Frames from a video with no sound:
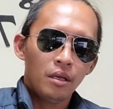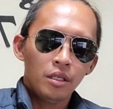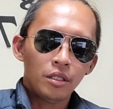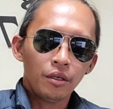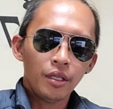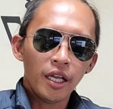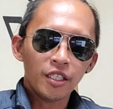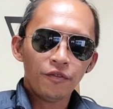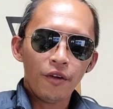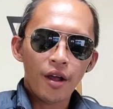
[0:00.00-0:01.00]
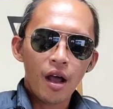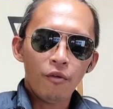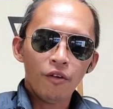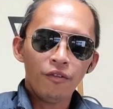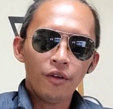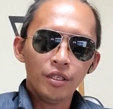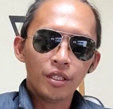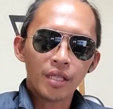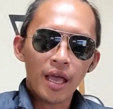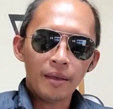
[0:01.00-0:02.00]
so that's for our
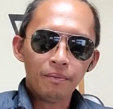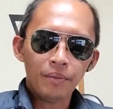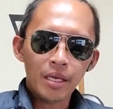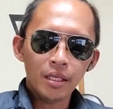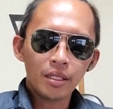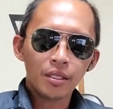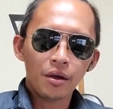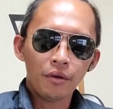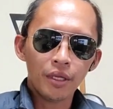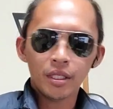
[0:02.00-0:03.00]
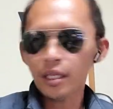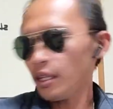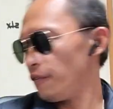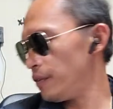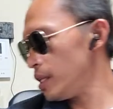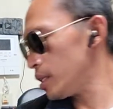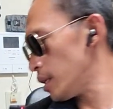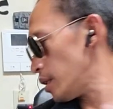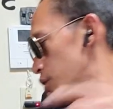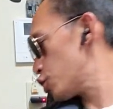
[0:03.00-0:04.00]
first timepiece. So it's a TEVISE,
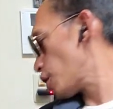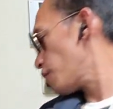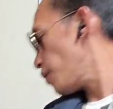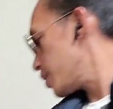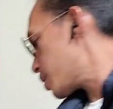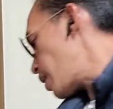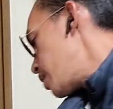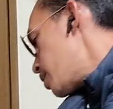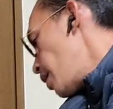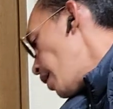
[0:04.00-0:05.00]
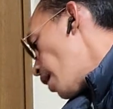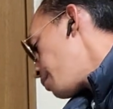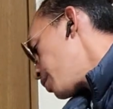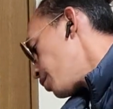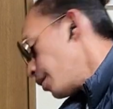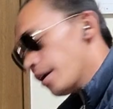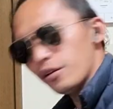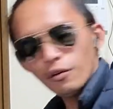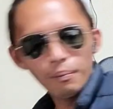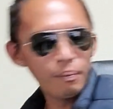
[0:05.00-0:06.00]
and let's check for its case diameter and
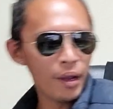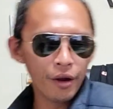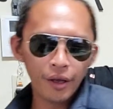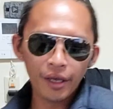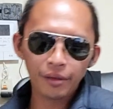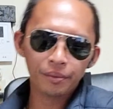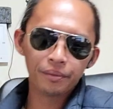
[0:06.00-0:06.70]
compare it.